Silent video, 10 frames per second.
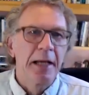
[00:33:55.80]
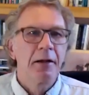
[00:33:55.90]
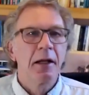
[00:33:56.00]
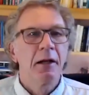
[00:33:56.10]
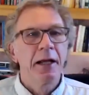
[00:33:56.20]

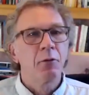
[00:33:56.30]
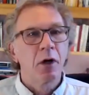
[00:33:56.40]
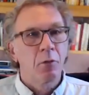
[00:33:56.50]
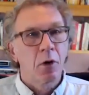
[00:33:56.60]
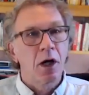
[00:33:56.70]
then
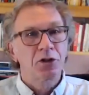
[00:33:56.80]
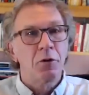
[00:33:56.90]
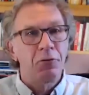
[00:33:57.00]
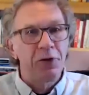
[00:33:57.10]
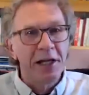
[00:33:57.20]
we're also
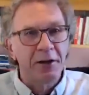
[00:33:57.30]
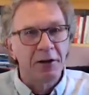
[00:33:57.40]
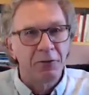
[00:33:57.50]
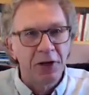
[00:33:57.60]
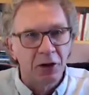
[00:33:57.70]
feeding
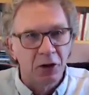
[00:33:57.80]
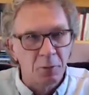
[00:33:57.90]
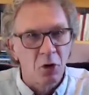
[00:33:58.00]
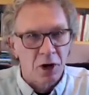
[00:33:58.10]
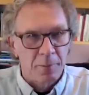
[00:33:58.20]
the field,
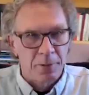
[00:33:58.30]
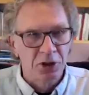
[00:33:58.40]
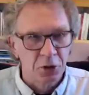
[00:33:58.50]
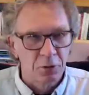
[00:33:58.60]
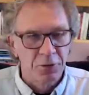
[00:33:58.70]
both our
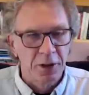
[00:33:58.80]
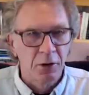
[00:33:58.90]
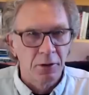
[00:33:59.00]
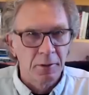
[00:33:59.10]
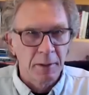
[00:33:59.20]
personal
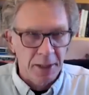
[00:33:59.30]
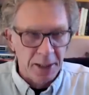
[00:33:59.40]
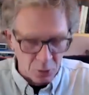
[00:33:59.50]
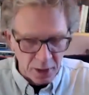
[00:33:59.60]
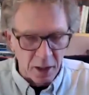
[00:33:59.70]
field, and by
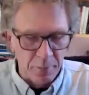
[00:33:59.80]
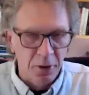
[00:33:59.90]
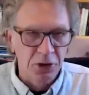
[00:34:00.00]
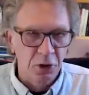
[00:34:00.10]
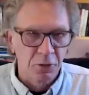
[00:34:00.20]
the way, our
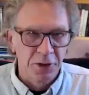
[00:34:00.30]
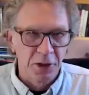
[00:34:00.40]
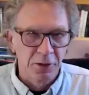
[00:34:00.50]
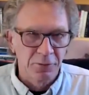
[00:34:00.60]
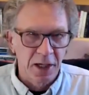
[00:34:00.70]
personal
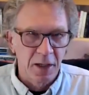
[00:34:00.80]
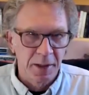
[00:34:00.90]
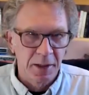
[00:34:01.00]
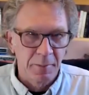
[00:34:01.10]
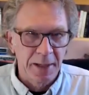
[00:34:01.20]
field
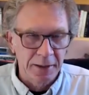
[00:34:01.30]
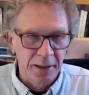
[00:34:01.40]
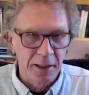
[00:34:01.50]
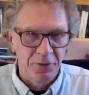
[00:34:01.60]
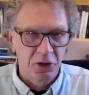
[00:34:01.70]
environment, the
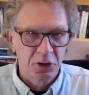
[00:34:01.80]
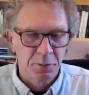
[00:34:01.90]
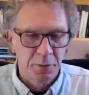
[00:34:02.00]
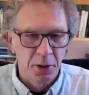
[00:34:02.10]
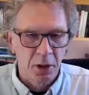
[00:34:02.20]
magnetic field,
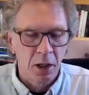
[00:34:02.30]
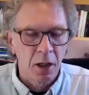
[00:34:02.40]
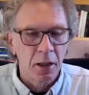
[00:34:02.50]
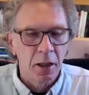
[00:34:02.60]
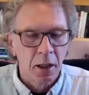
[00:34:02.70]

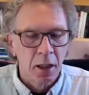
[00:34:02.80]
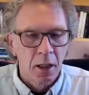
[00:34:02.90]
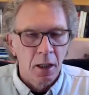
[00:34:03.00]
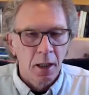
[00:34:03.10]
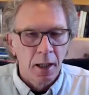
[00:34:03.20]
heart,
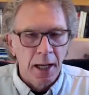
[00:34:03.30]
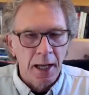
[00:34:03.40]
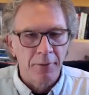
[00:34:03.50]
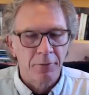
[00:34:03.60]
have